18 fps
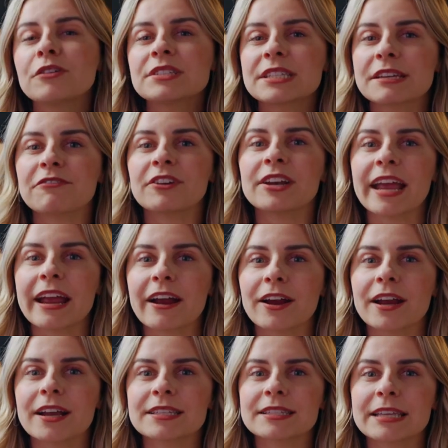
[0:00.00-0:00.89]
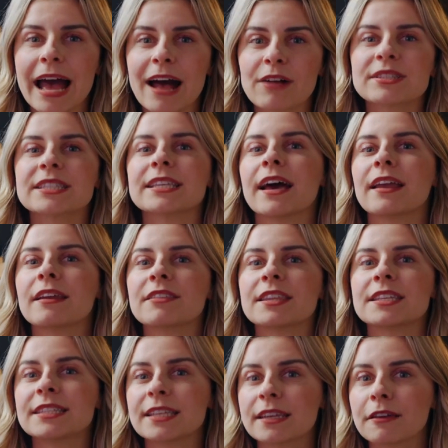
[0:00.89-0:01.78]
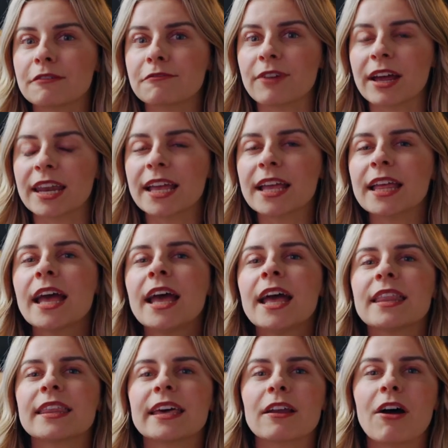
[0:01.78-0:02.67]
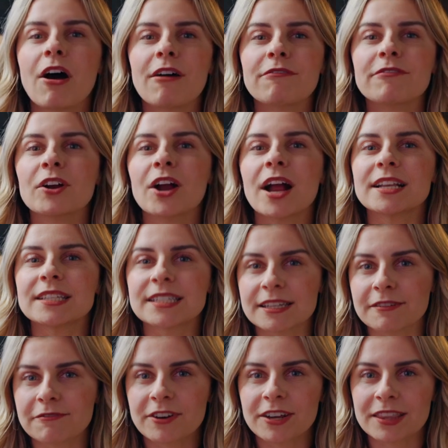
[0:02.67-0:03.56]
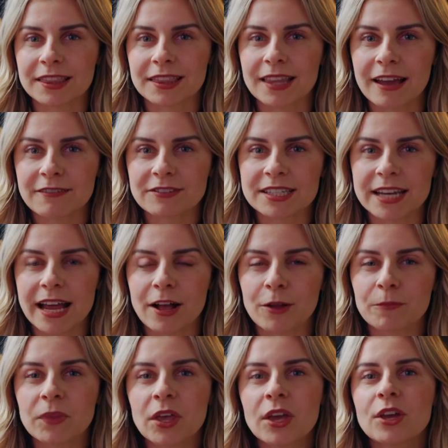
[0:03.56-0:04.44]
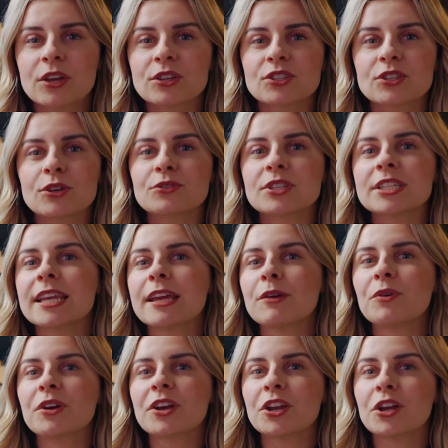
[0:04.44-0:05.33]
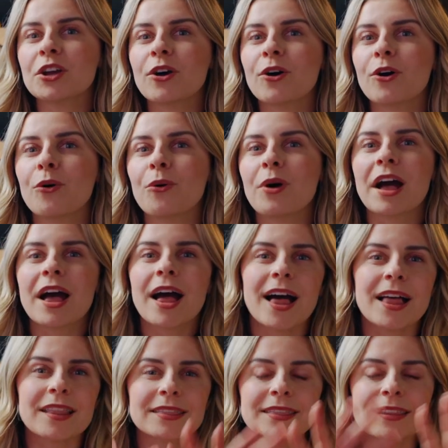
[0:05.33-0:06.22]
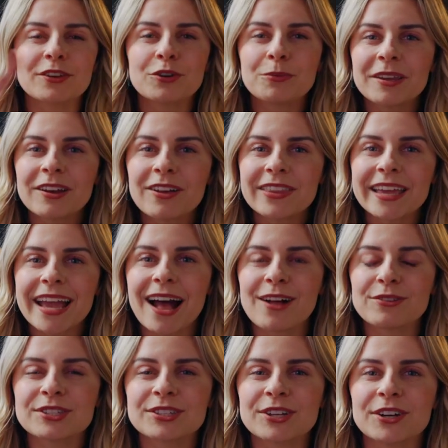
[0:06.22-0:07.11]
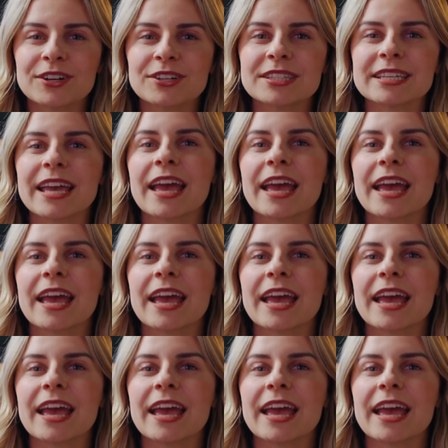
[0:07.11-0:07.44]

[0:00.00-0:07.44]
are different areas outside of the city of Redding that offer a different lifestyle. So today we're gonna go a little bit on the outskirts